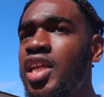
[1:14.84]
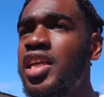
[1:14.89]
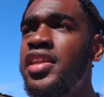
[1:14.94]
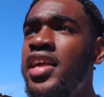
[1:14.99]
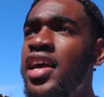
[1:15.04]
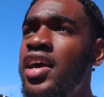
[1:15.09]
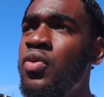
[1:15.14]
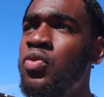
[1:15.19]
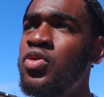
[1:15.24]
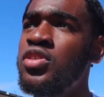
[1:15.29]

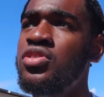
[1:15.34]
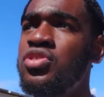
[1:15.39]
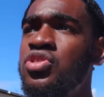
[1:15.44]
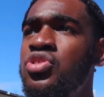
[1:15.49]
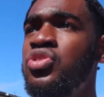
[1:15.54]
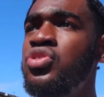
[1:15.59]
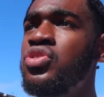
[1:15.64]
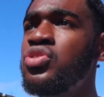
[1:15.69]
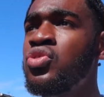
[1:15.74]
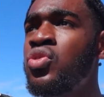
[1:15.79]
yeah, once
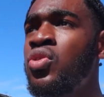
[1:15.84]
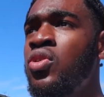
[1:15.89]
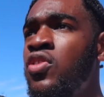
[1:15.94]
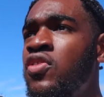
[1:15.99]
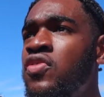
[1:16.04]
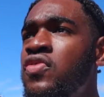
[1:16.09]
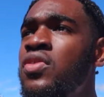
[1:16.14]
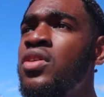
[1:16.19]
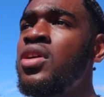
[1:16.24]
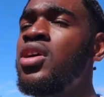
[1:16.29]
you
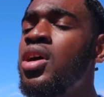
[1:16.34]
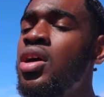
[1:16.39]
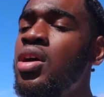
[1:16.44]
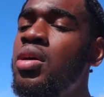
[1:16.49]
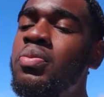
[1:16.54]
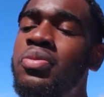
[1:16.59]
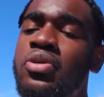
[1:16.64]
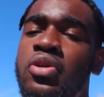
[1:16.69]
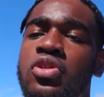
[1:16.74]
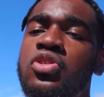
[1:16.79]
sort
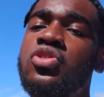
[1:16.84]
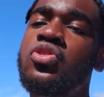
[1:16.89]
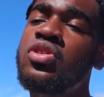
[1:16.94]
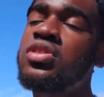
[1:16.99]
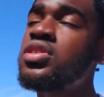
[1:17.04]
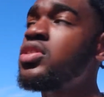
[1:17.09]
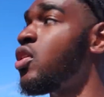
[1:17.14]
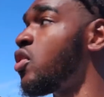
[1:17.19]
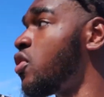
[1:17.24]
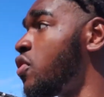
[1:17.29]
of push
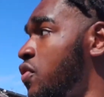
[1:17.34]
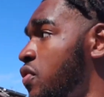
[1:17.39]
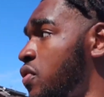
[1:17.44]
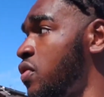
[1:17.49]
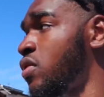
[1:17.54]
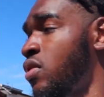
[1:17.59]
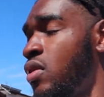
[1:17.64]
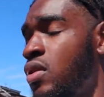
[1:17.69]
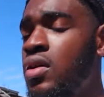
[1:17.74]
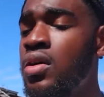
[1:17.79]
yourself,
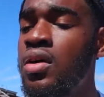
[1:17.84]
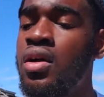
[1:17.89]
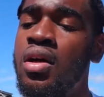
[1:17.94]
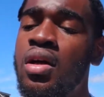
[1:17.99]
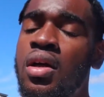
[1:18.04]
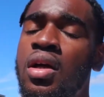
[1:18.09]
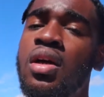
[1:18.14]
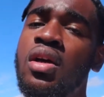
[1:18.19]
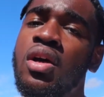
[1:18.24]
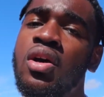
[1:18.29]

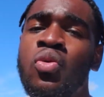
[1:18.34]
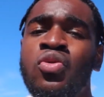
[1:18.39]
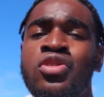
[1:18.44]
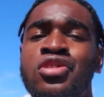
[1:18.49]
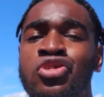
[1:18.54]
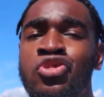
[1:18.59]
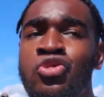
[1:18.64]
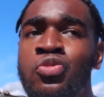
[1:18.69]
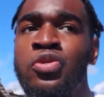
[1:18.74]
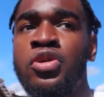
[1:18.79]

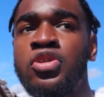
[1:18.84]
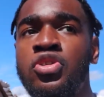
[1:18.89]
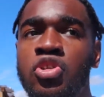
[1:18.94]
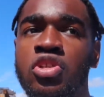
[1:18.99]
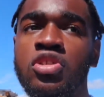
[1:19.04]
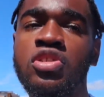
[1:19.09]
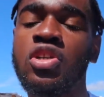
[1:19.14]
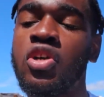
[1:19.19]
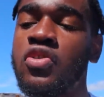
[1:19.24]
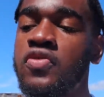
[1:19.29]
once you push
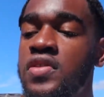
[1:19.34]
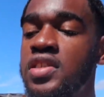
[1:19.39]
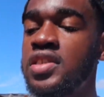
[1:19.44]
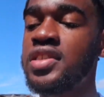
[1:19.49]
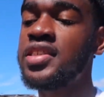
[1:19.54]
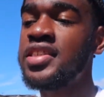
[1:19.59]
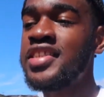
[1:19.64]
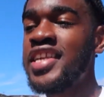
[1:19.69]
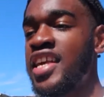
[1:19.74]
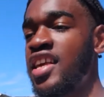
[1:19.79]
yourself to
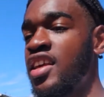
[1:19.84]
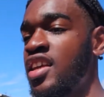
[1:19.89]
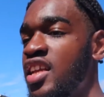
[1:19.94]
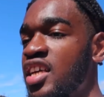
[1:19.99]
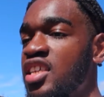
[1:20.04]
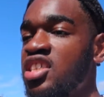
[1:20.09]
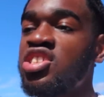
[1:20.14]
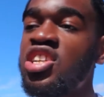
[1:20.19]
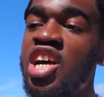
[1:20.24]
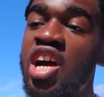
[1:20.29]
sit in
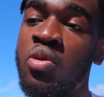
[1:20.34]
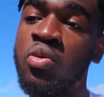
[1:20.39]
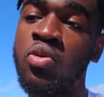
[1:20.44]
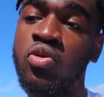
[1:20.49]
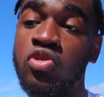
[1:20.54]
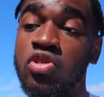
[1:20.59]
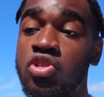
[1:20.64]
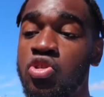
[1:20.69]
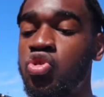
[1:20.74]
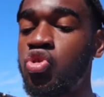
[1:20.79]
that shower
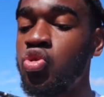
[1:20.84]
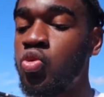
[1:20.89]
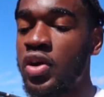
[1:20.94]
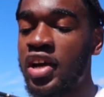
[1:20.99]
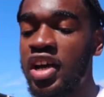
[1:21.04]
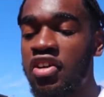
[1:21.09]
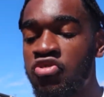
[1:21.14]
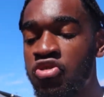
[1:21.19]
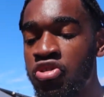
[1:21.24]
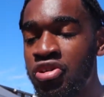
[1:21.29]
or to do
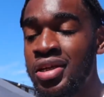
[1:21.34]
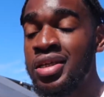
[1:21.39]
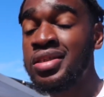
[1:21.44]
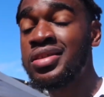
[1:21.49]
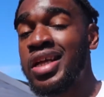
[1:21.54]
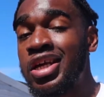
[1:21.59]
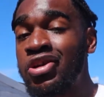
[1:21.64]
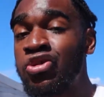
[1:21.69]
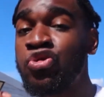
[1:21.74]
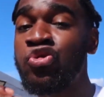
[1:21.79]
whatever it is
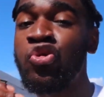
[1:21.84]
that you